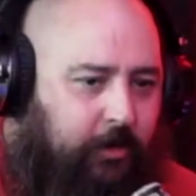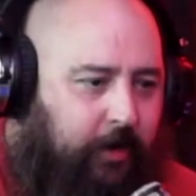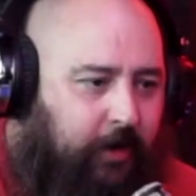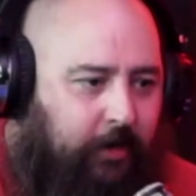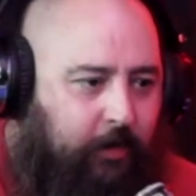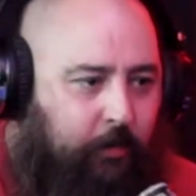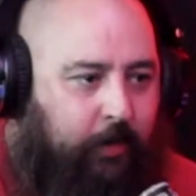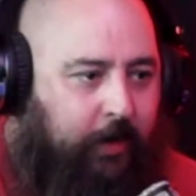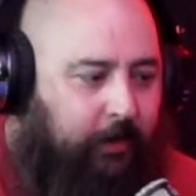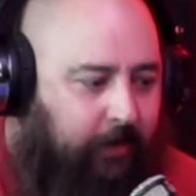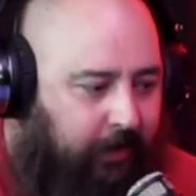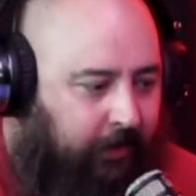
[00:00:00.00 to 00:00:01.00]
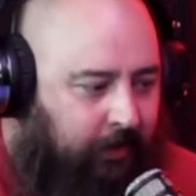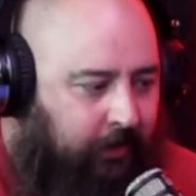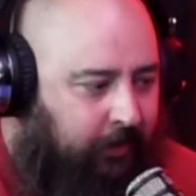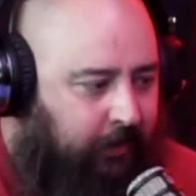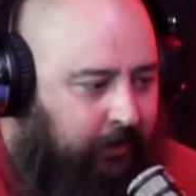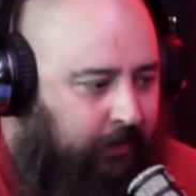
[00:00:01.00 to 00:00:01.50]
anything weird, like,
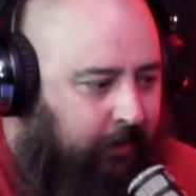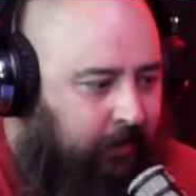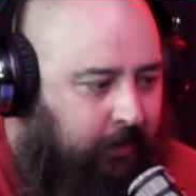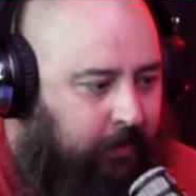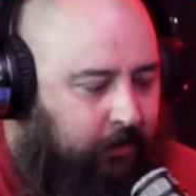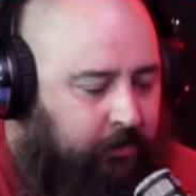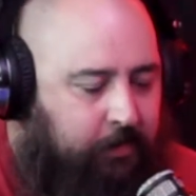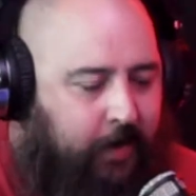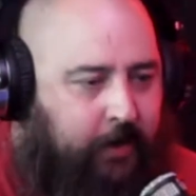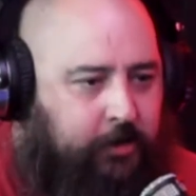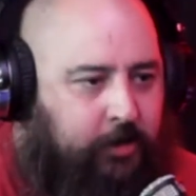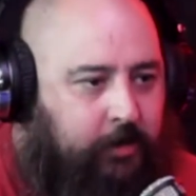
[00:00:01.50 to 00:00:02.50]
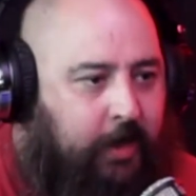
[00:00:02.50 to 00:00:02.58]
smash